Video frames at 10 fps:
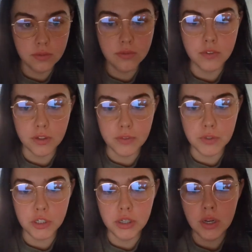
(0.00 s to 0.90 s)
for the
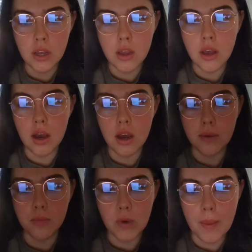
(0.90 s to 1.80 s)
future.
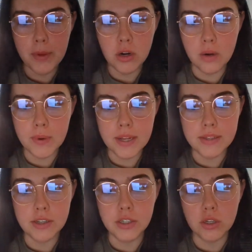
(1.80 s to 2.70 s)
Rapid
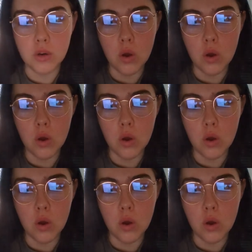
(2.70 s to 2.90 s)
urbanization